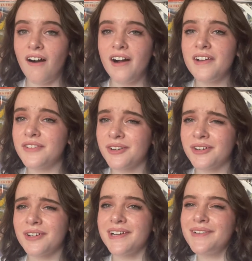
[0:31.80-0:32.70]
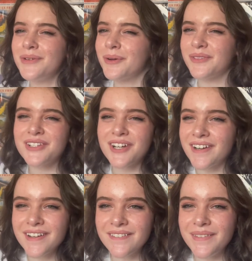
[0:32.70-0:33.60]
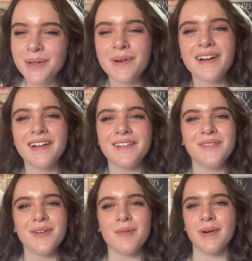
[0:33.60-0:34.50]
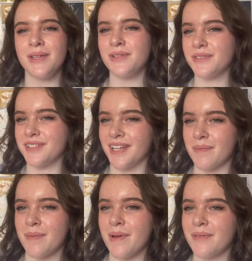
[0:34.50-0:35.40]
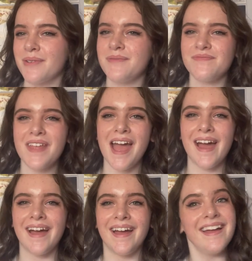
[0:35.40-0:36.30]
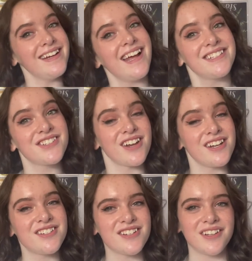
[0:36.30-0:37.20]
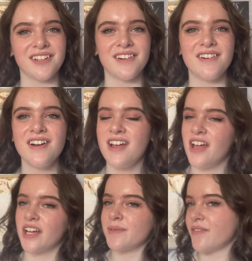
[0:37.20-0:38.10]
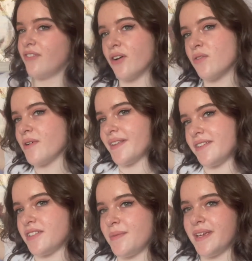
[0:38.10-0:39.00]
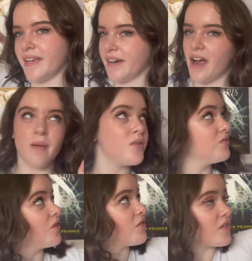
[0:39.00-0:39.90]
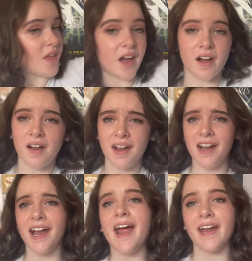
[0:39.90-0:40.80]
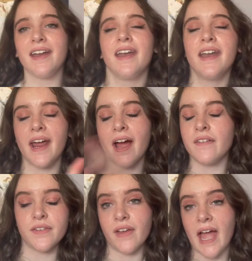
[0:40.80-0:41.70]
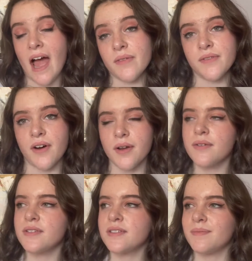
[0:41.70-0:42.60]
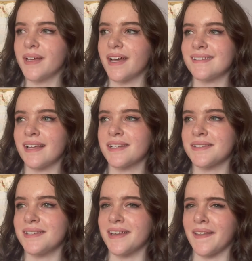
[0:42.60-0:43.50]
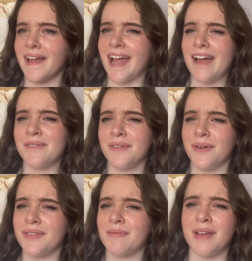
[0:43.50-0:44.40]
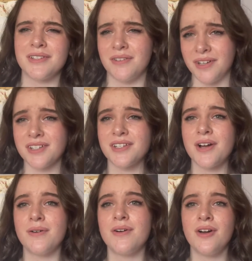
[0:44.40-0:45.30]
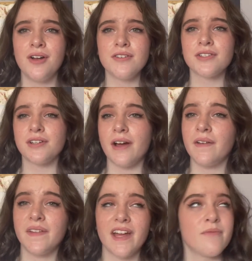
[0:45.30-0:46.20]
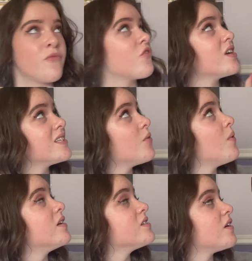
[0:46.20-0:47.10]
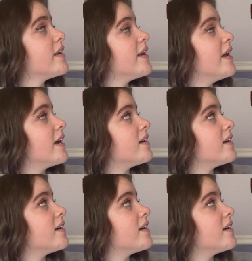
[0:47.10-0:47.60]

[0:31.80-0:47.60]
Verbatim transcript: if you're, if you're a returning viewer and you know my usual setup in my room, it has changed a little because my photo wall that used to be here, I moved over there and I got rid of like half the photos because I just didn't like having photos from like two years ago. So now I only have recent ones on it and